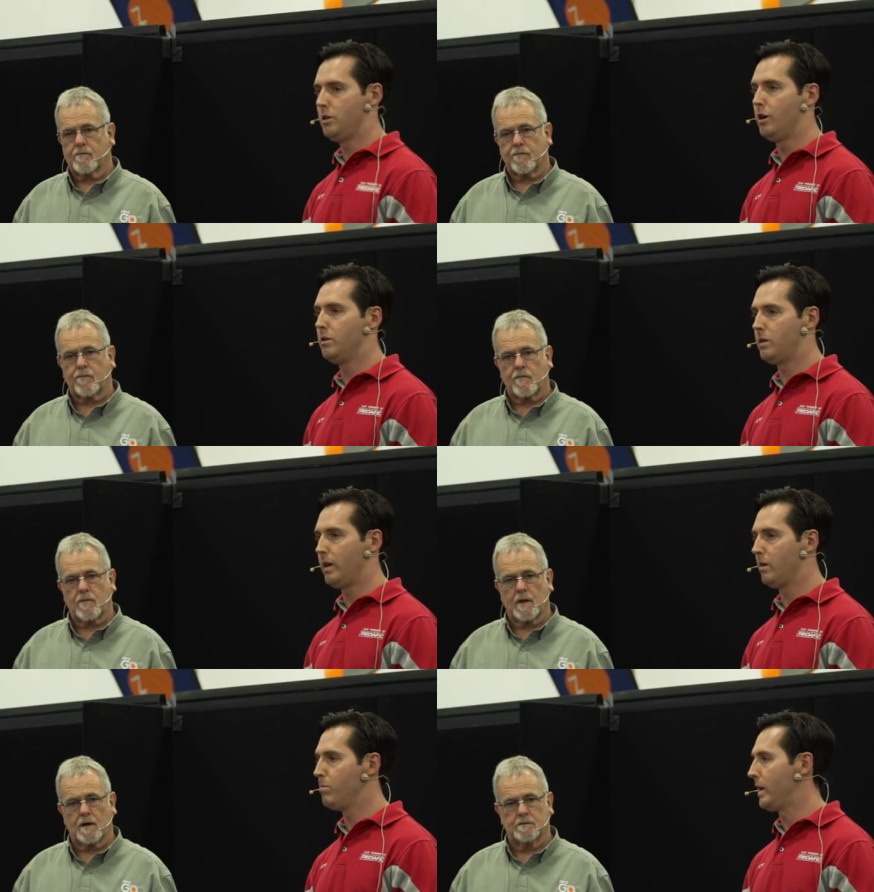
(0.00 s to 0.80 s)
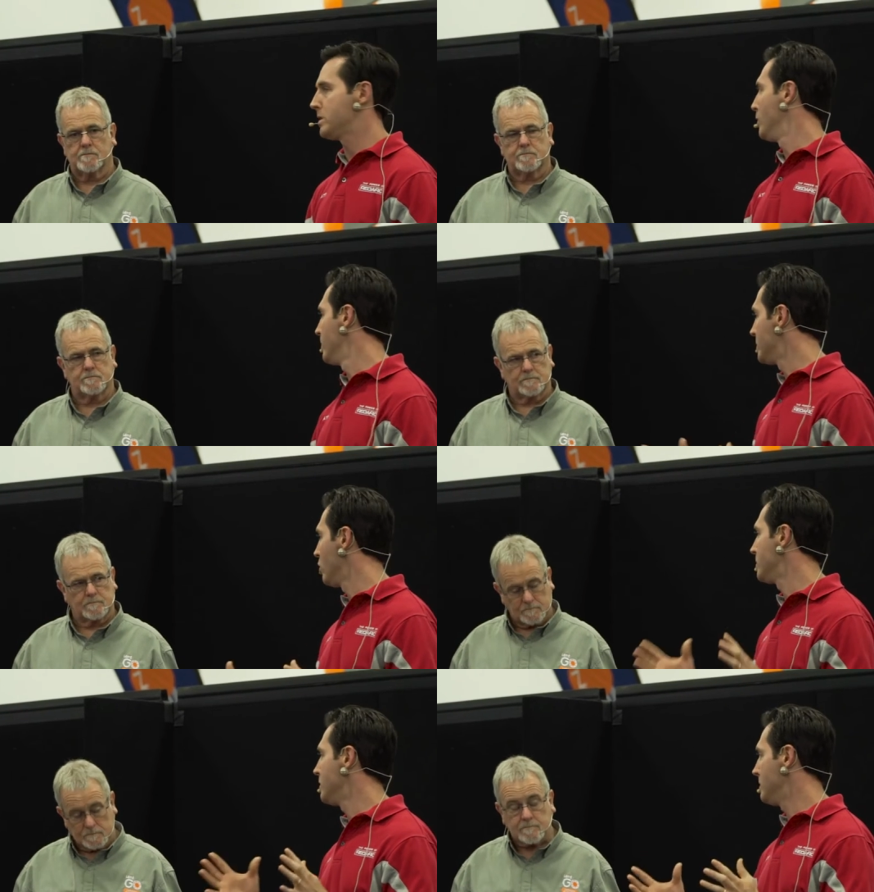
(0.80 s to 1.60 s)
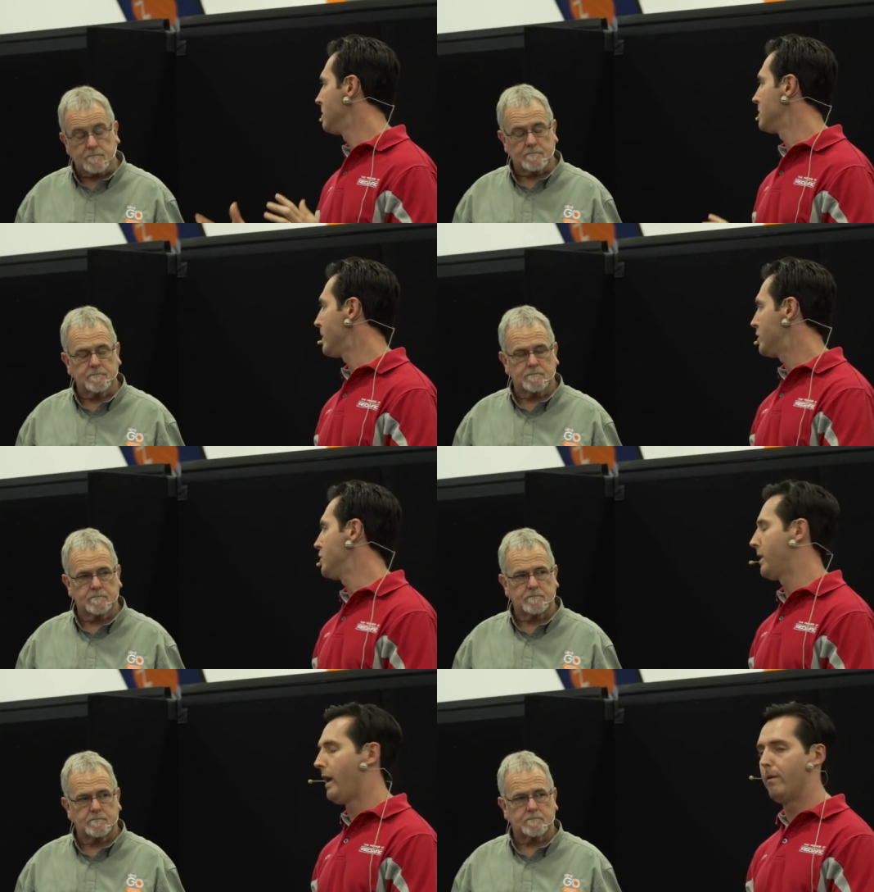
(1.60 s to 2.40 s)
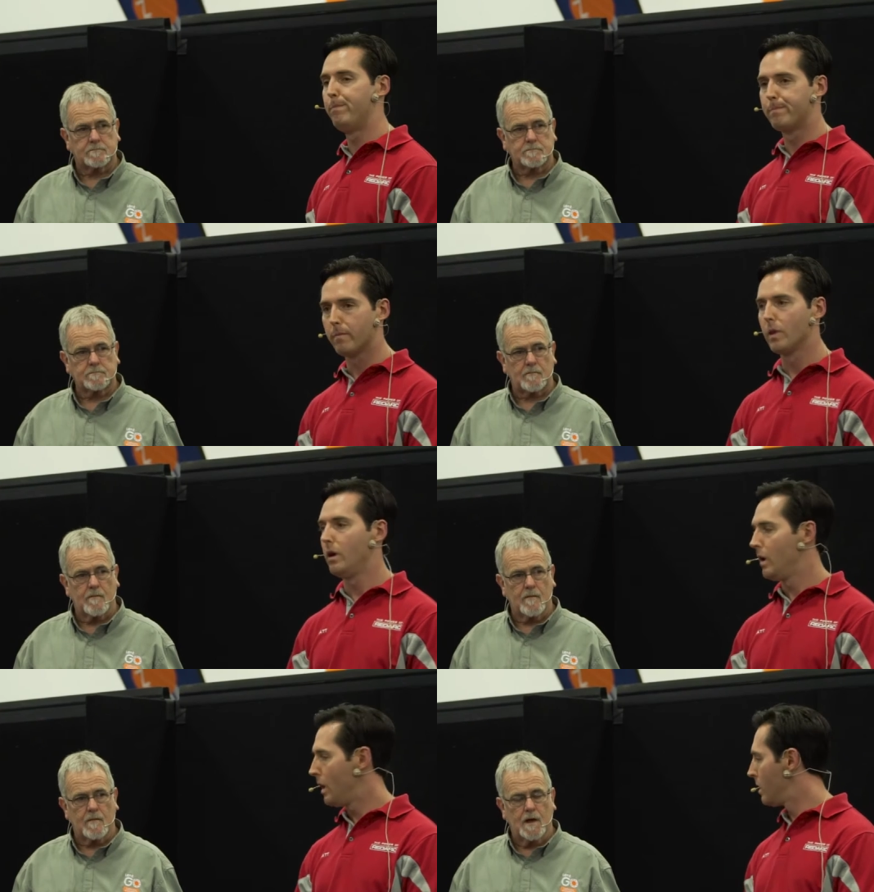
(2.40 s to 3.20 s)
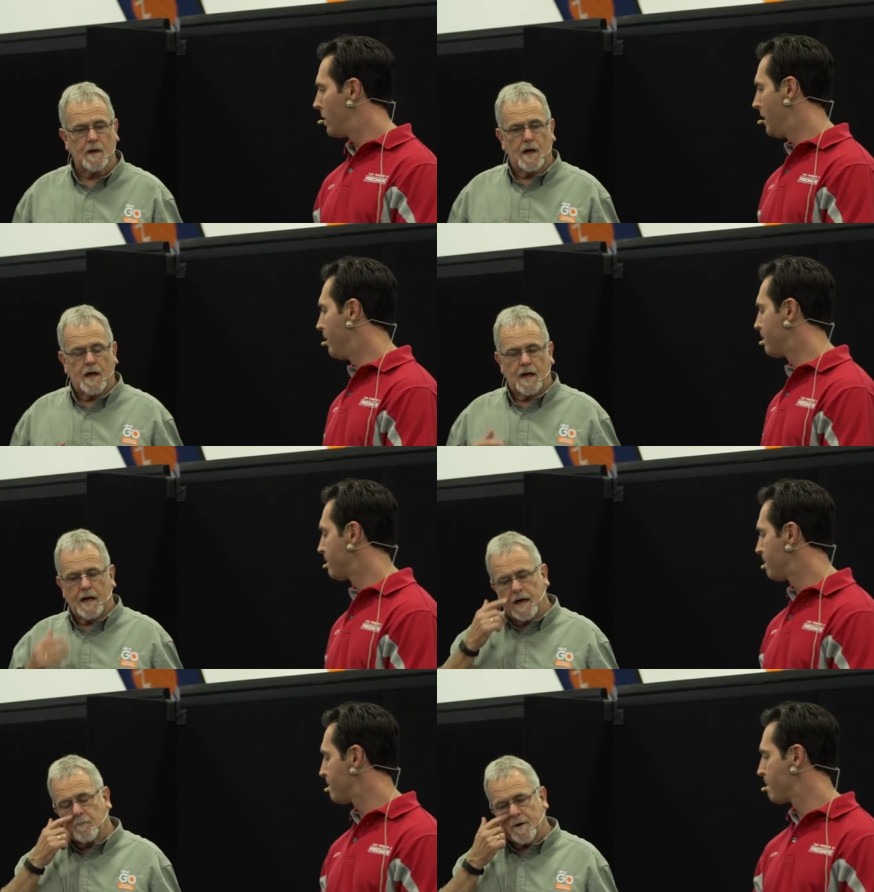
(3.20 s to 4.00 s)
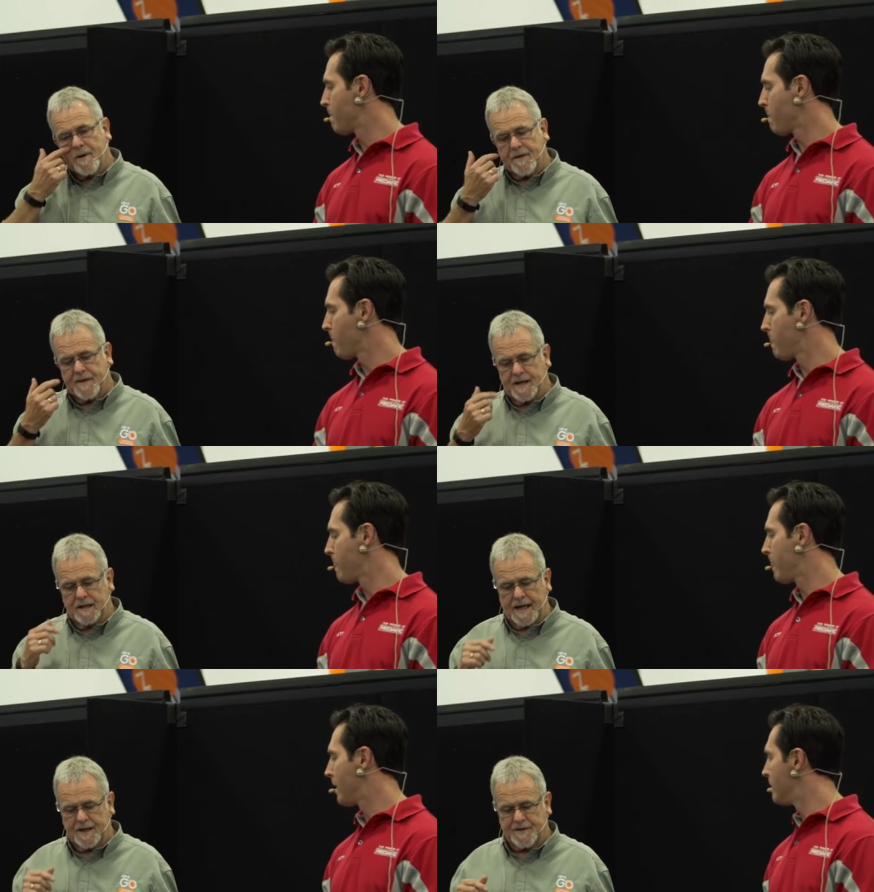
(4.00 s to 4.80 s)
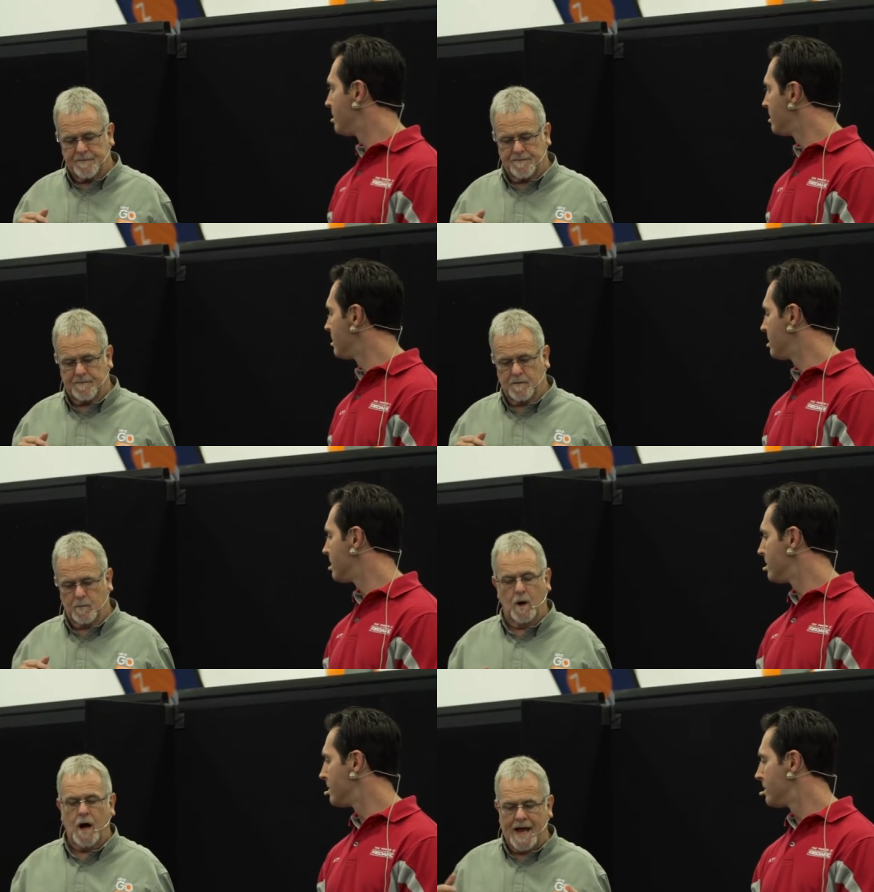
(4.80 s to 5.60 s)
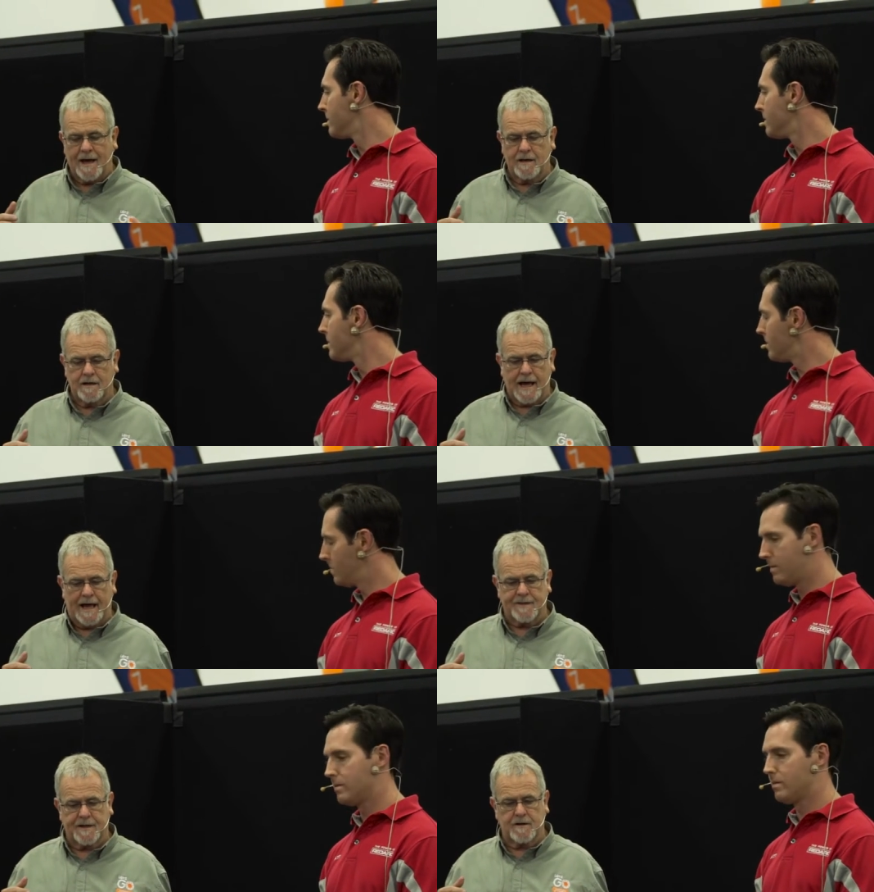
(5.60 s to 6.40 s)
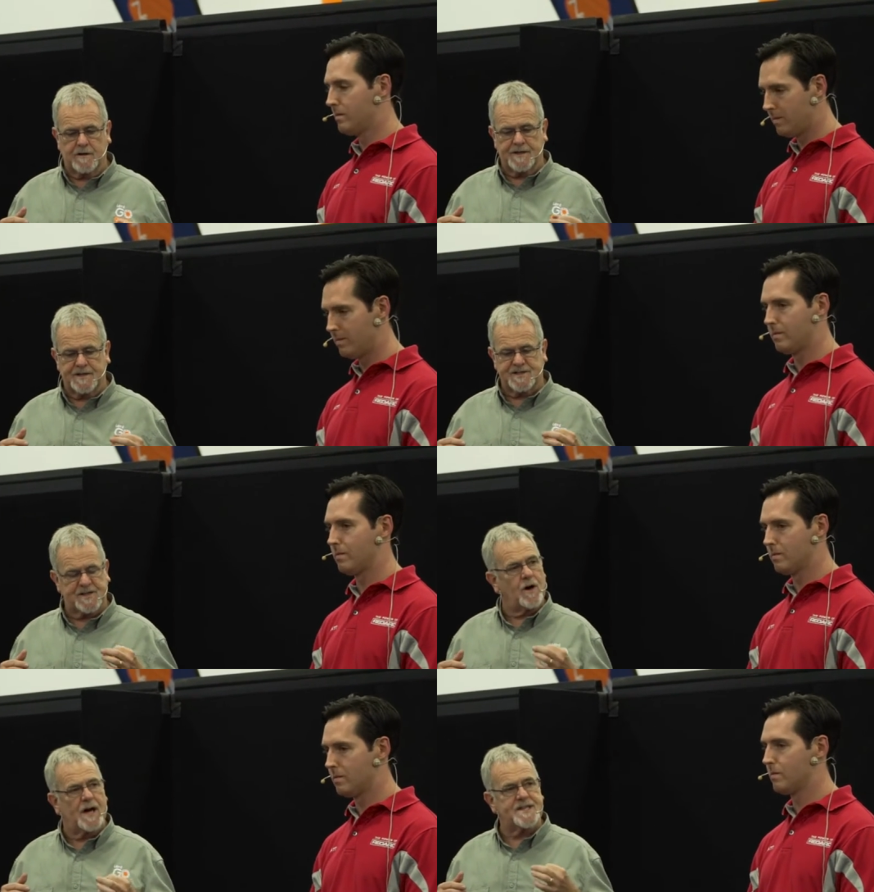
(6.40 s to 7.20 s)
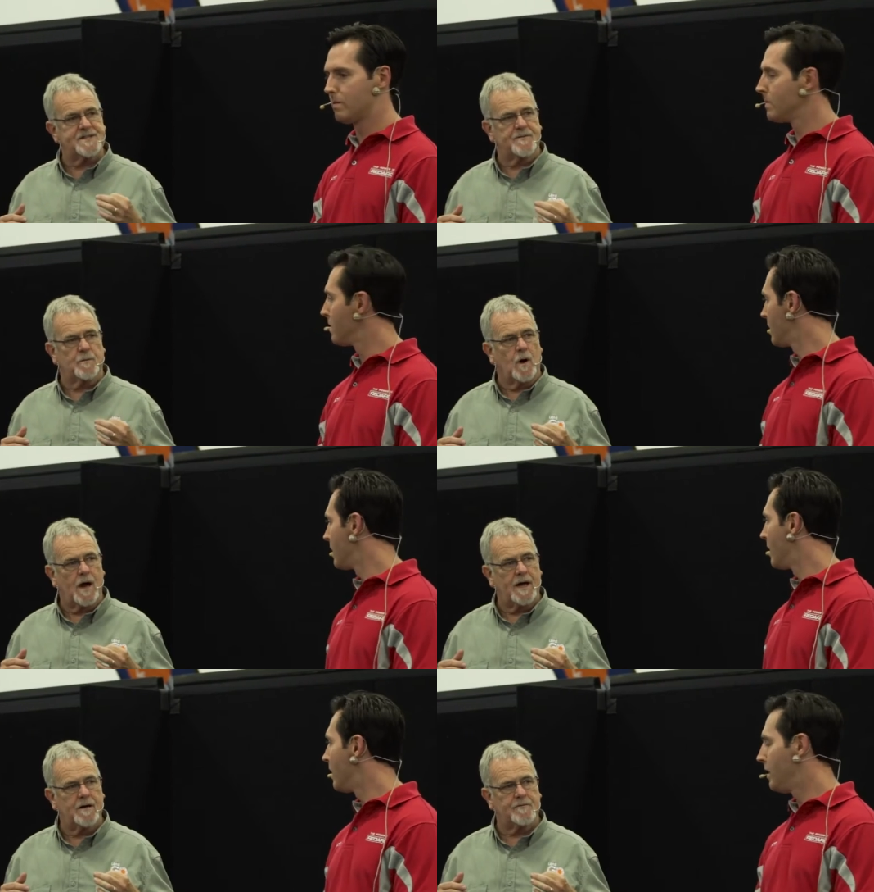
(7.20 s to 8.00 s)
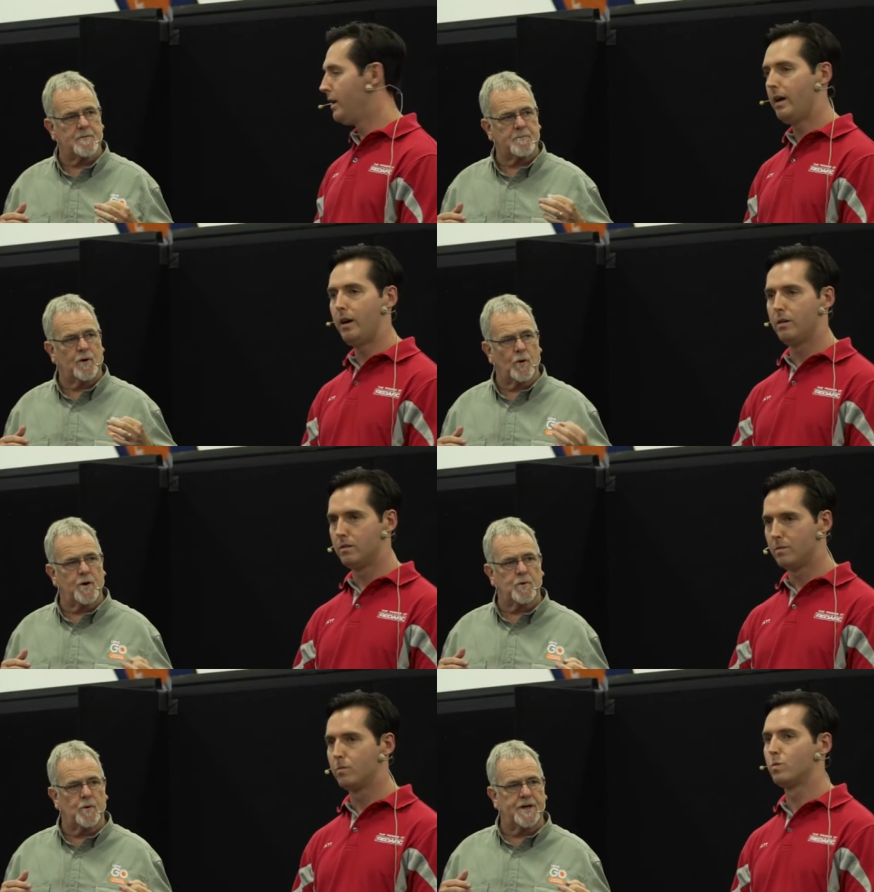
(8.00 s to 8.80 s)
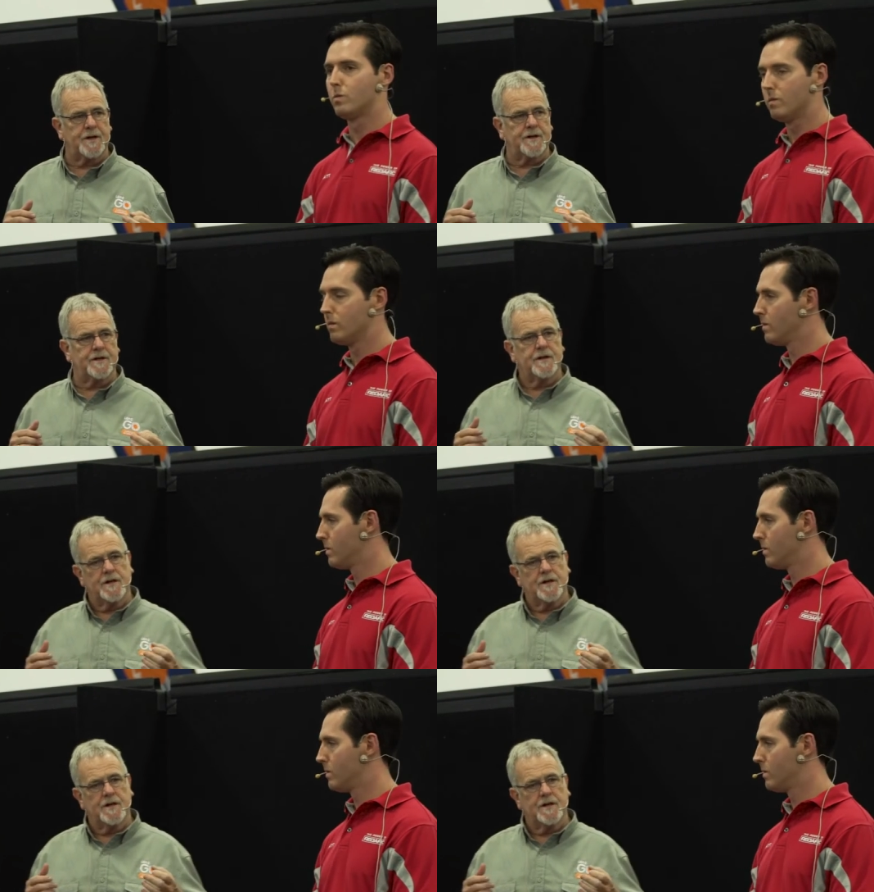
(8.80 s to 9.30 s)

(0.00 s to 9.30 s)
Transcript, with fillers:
Speaker 1: you know, getting maximum absorption as much as you can.
Speaker 2: Yeah. What about the length of wire and the, the size of the wire from yeah. a portable unit